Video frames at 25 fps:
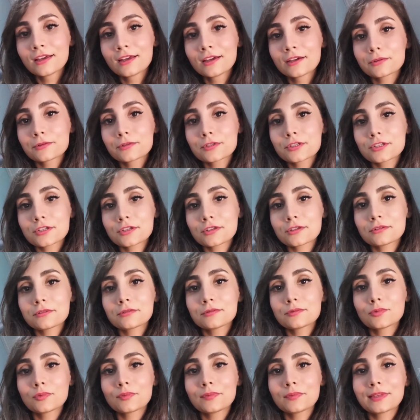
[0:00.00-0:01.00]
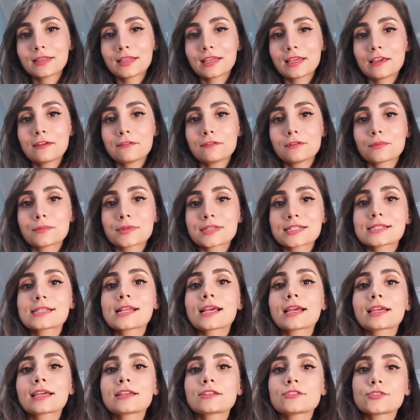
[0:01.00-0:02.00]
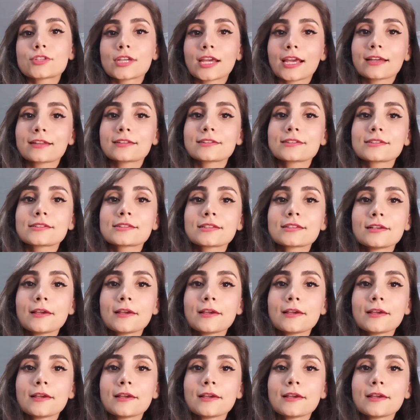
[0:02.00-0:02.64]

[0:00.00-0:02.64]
would you give them a second chance?